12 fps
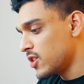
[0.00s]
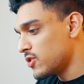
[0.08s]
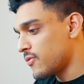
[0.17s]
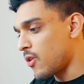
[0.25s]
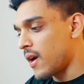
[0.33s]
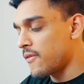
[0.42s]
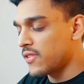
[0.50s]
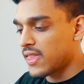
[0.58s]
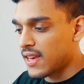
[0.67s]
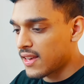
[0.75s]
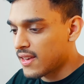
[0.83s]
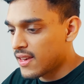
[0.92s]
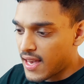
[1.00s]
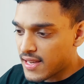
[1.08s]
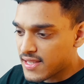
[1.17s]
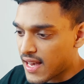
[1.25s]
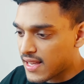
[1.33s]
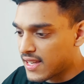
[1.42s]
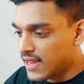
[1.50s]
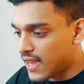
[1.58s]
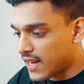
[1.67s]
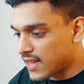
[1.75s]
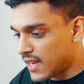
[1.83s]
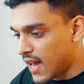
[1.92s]
You've got everything exactly
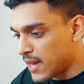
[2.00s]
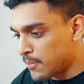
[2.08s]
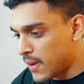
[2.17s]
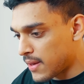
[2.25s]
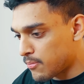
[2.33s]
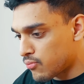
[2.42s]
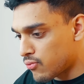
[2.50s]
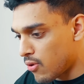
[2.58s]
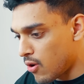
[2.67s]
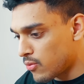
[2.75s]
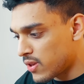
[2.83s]
like the iPad Pro.